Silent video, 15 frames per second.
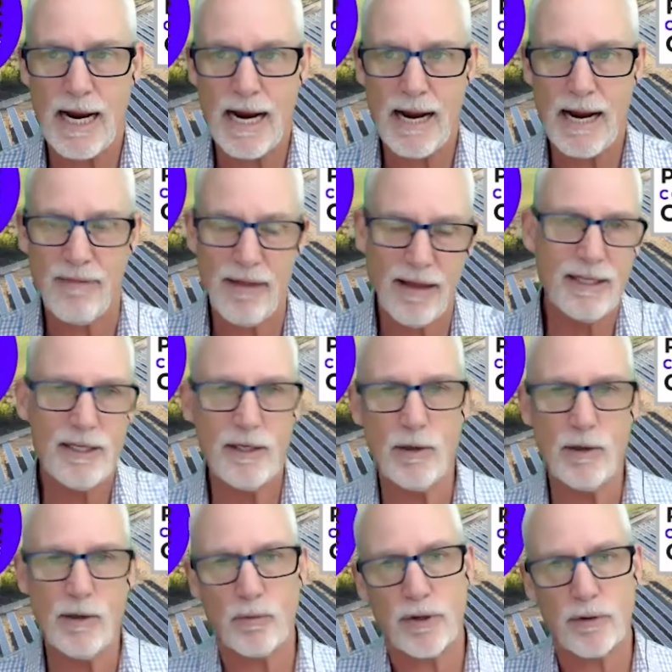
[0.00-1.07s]
And then
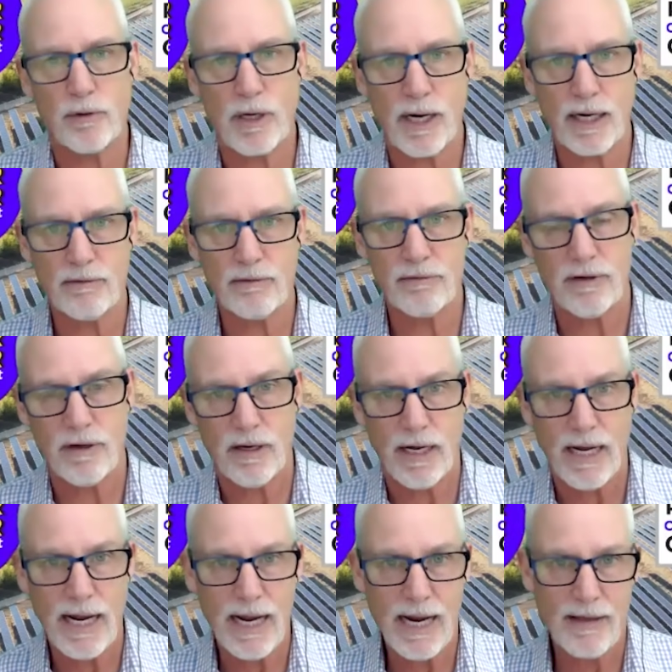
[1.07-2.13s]
you kind of
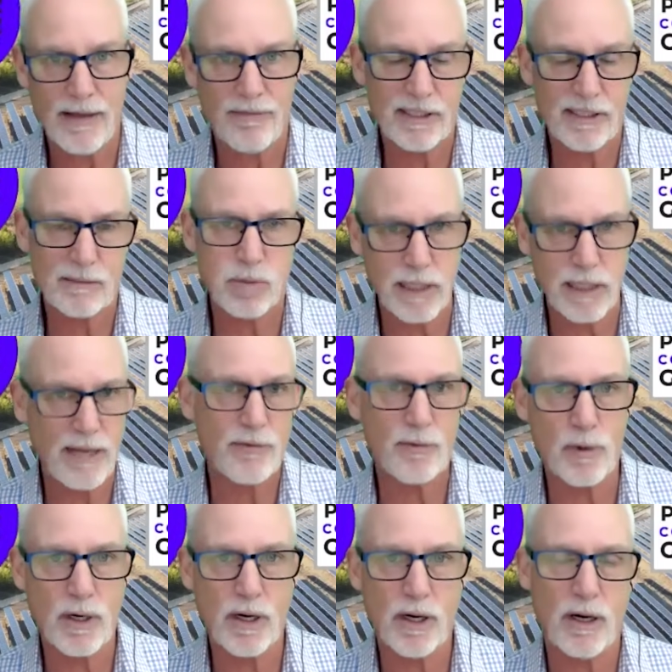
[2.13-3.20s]
had this
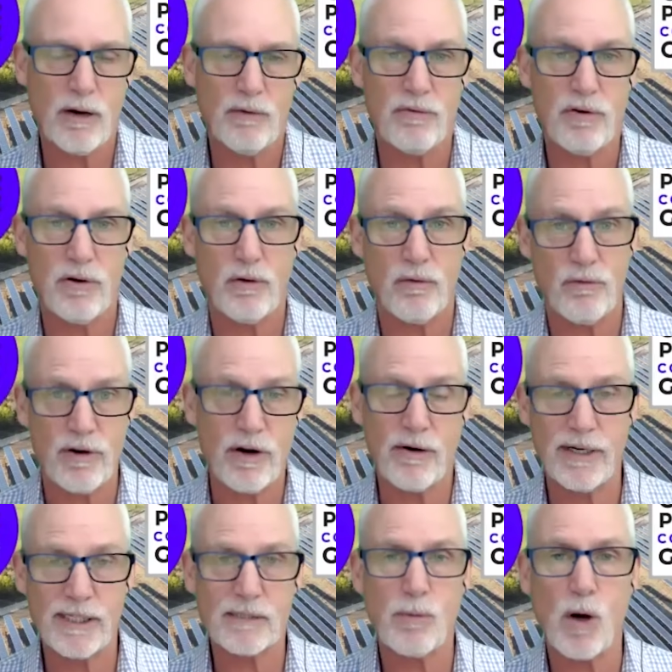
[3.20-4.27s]
plethora of
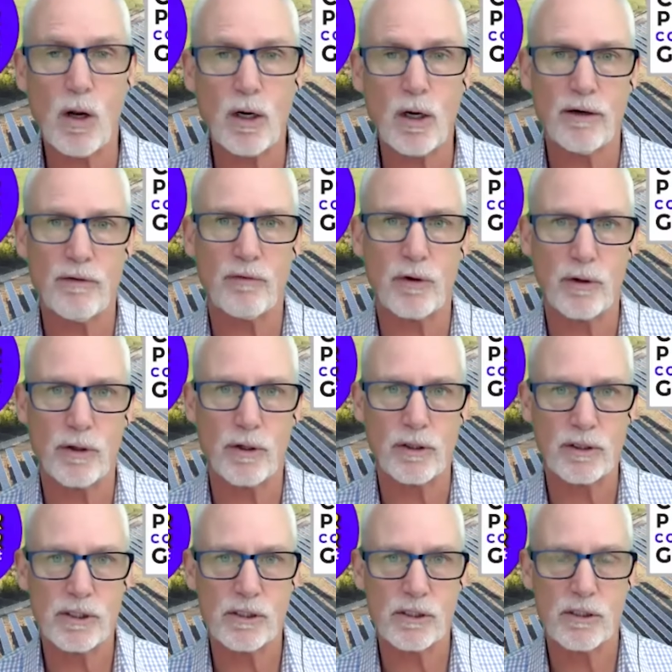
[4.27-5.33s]
very small
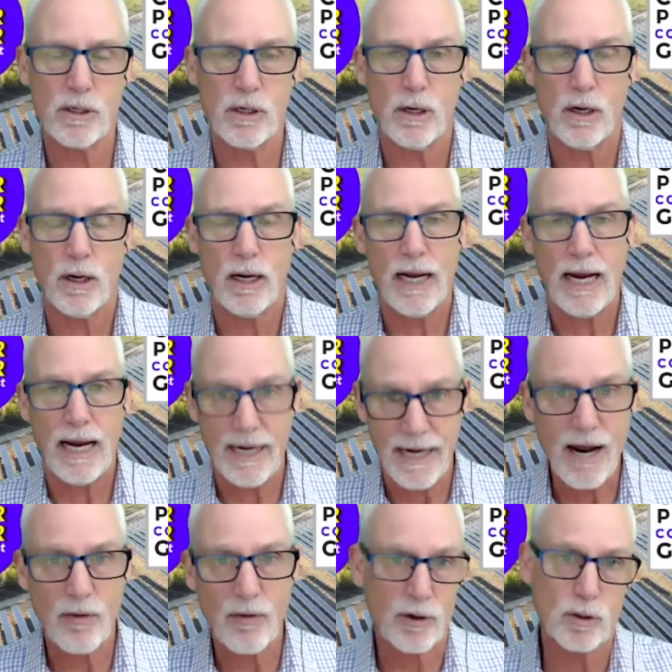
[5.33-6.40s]
inverters. And
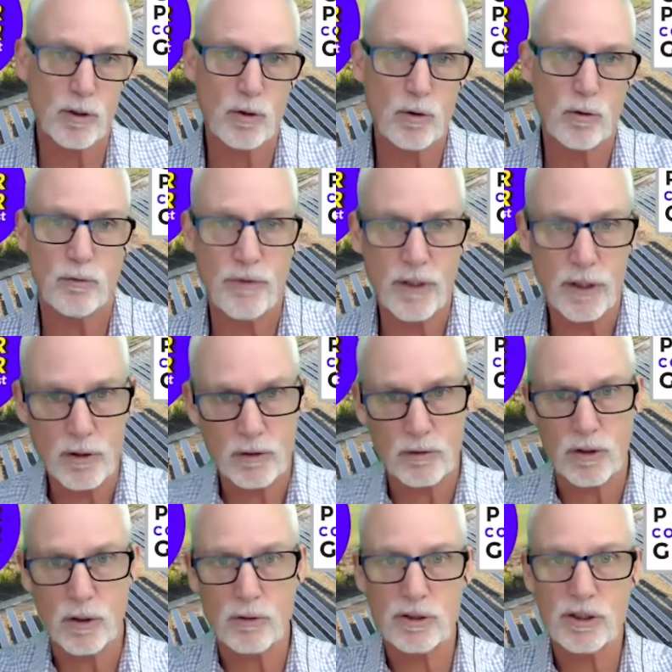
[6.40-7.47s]
now
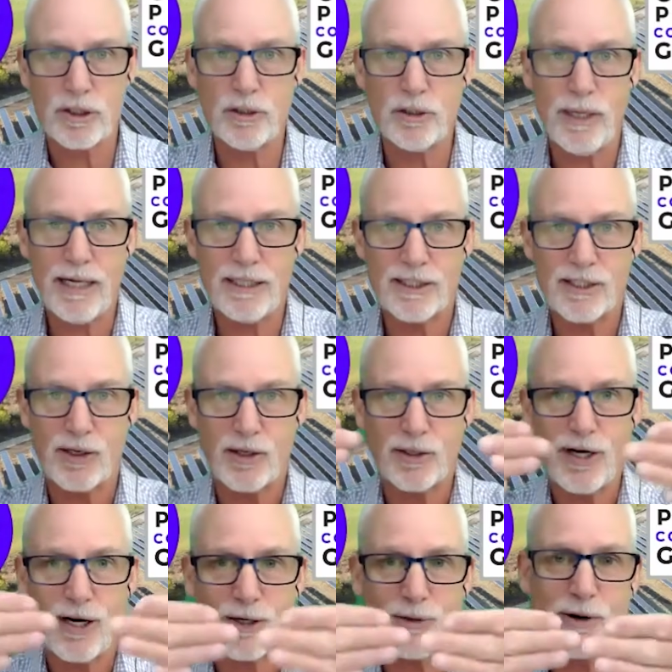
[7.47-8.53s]
those two ends
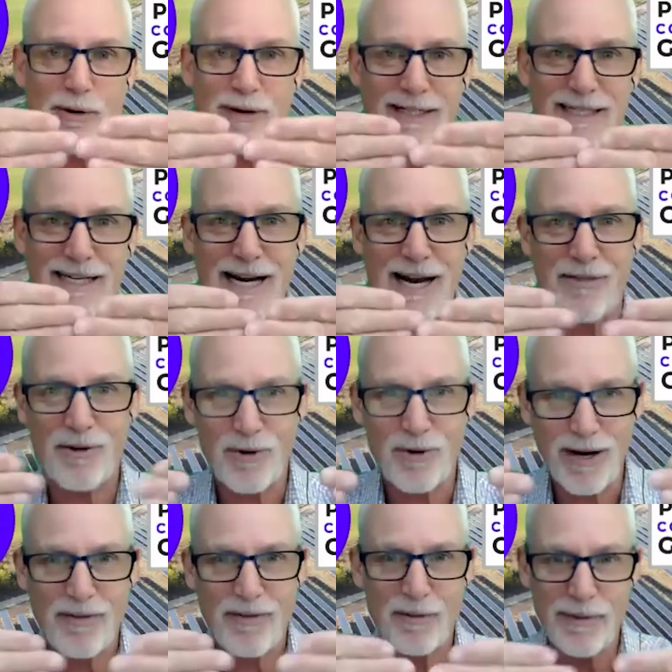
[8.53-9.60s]
are growing together
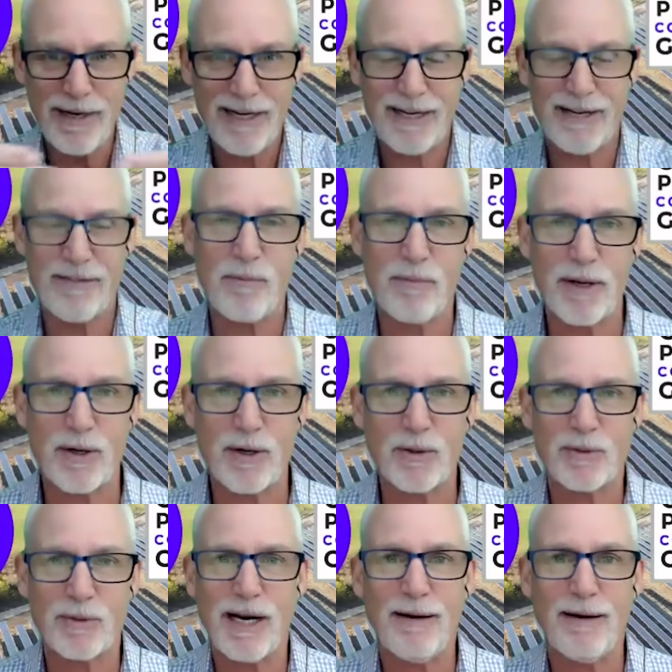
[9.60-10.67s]
and they're meeting in the middle,
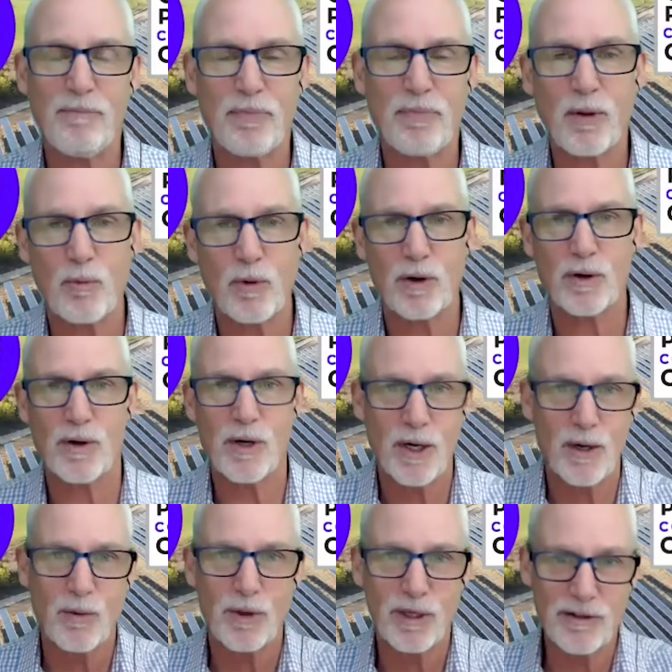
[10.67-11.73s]
right? We're
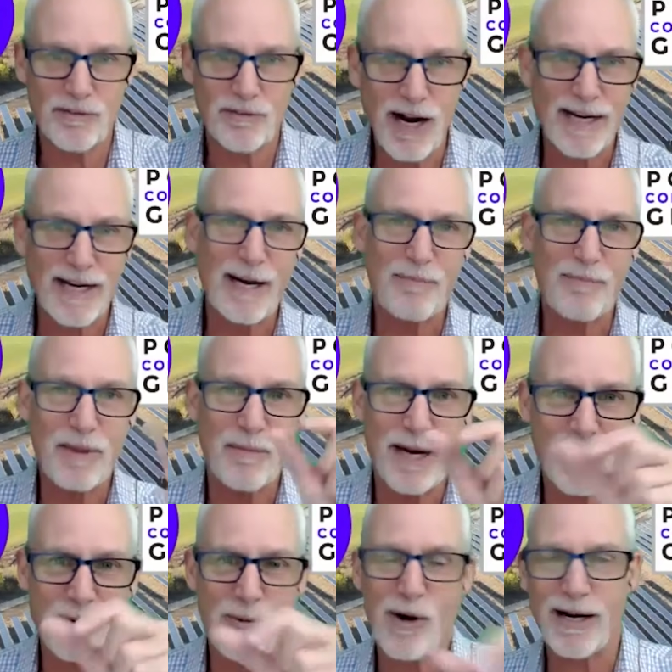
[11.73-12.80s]
dividing up the
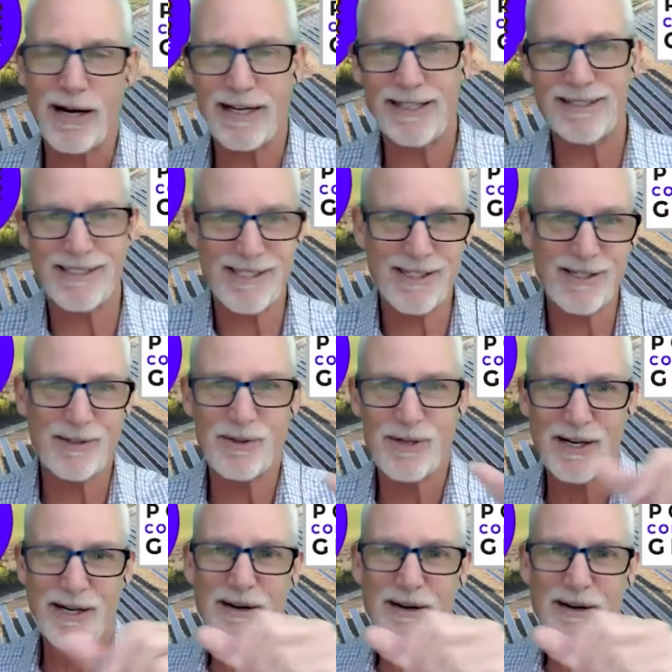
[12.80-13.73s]
megawatt into